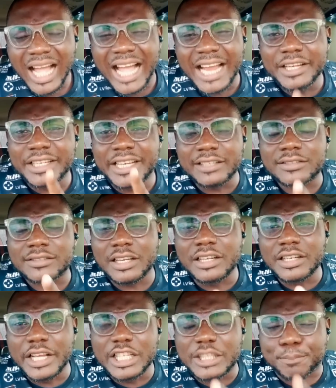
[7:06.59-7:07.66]
And this
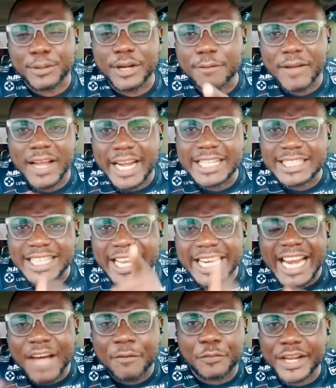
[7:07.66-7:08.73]
thing is prevalent
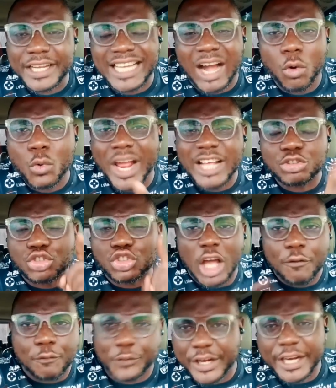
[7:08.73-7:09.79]
in Africa. We are
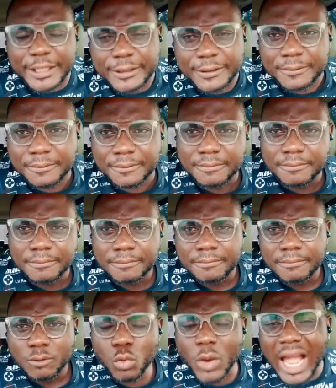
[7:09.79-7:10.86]
suffering.
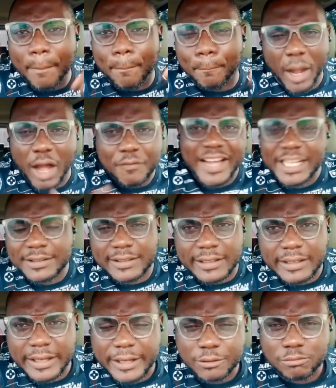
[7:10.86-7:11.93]
Where
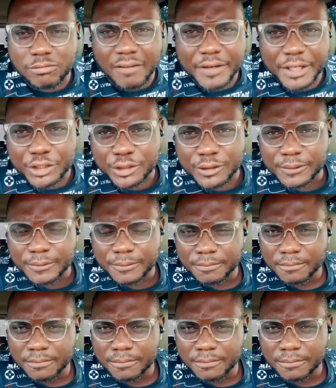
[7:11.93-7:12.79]
poverty is ravaging.